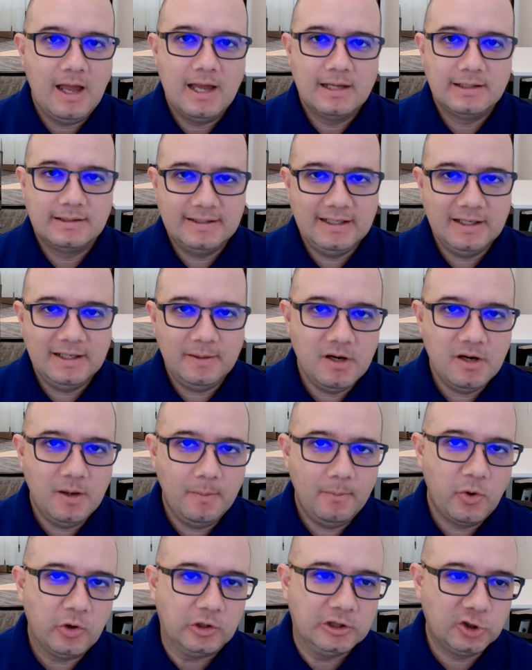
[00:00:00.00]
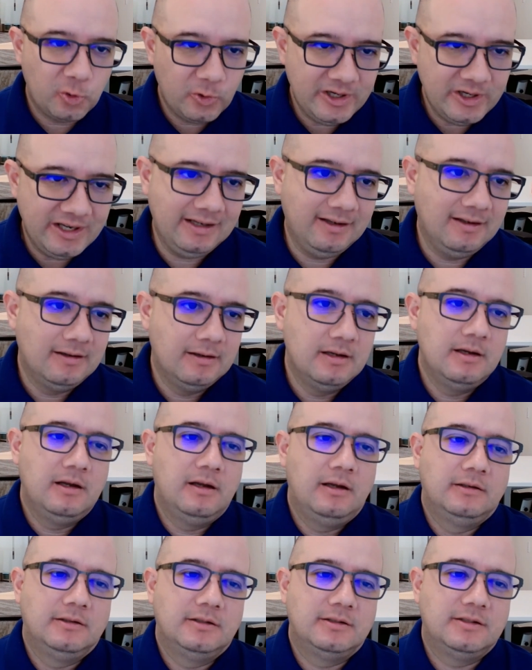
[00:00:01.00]
Tip number three,
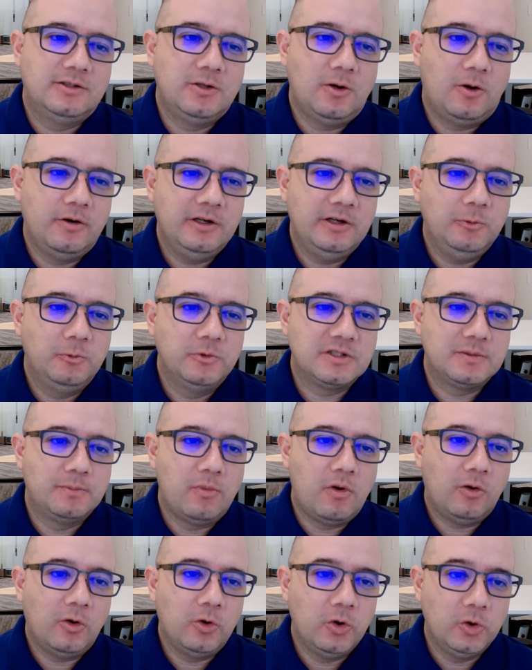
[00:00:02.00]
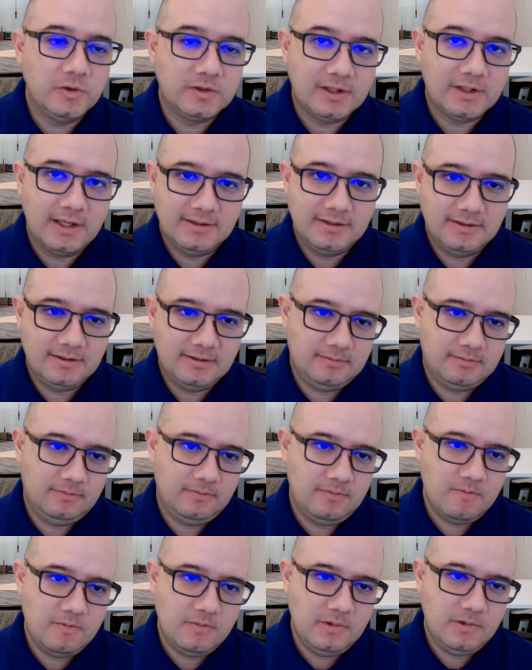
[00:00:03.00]
starting with small hose sizes.
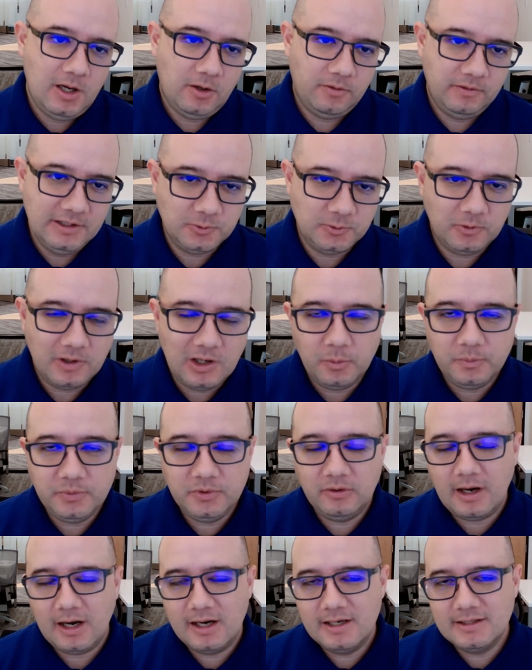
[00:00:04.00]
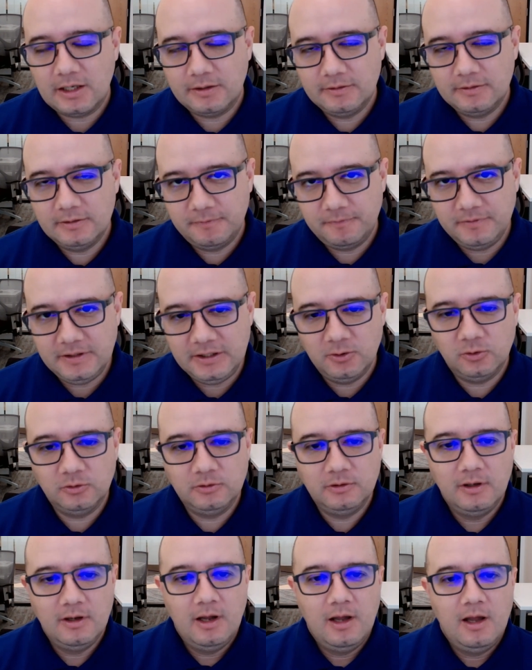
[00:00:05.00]
Now this will help you guys on the field
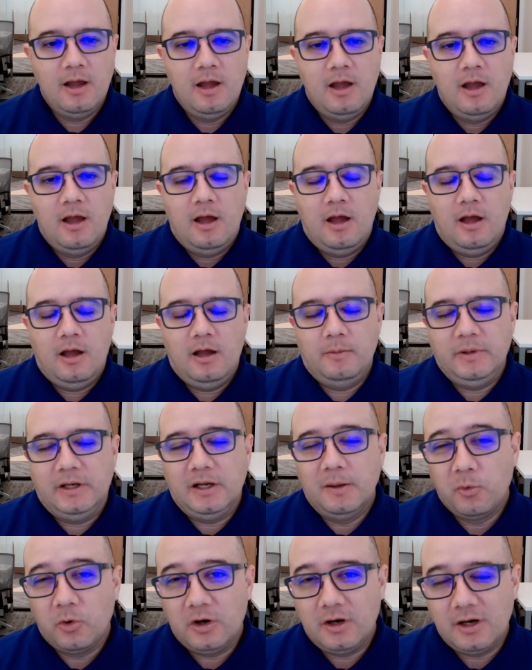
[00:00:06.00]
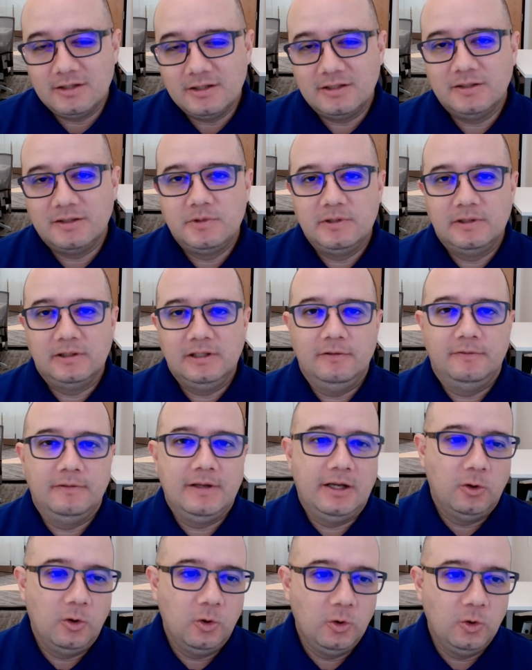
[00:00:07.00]
become more accustomed to
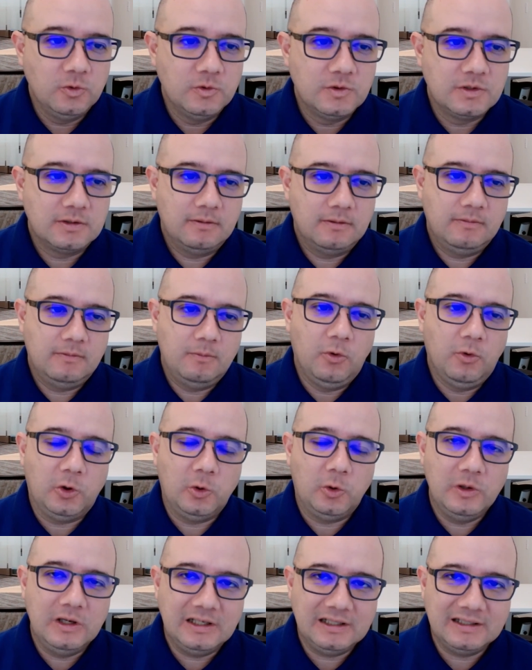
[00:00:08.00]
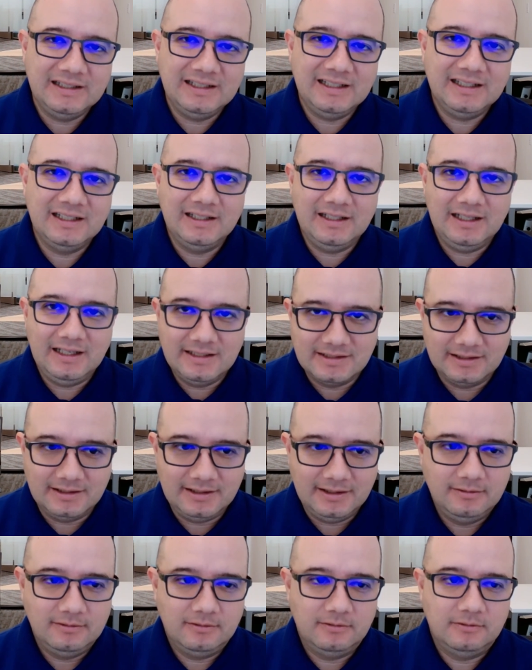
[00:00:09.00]
Layflat hose more quickly and
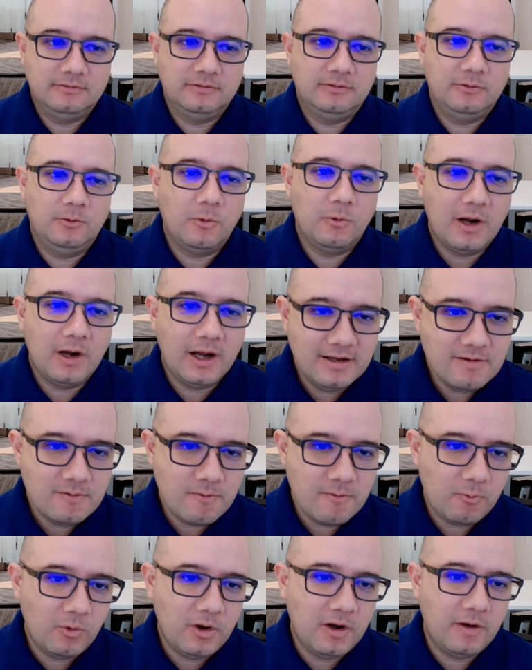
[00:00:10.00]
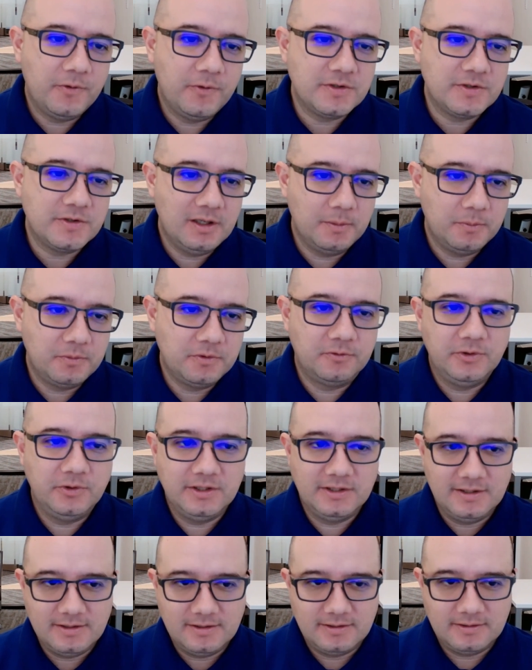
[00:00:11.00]
easily. Why? Well, there's a number of
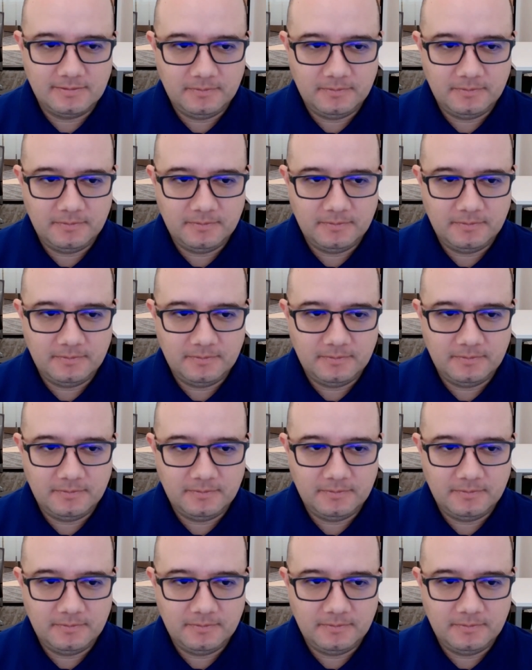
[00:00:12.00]
reasons.